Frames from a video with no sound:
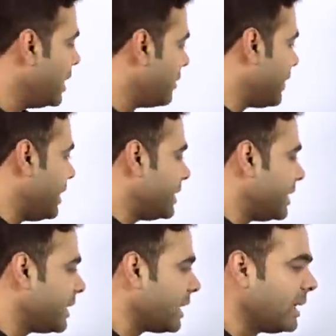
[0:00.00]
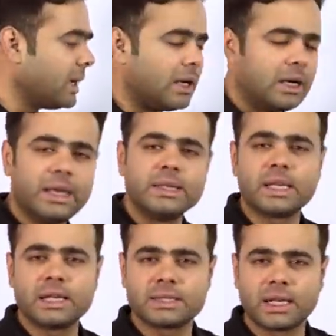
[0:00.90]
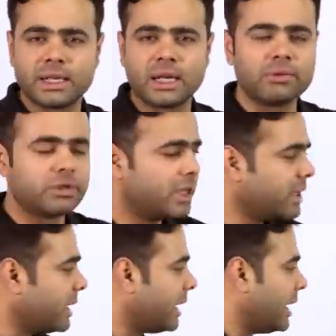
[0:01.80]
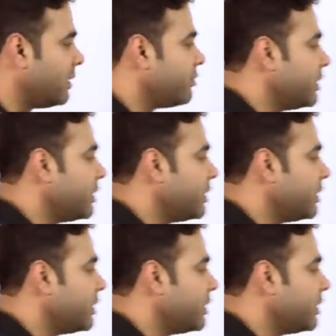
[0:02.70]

If anything uh, is starting out there and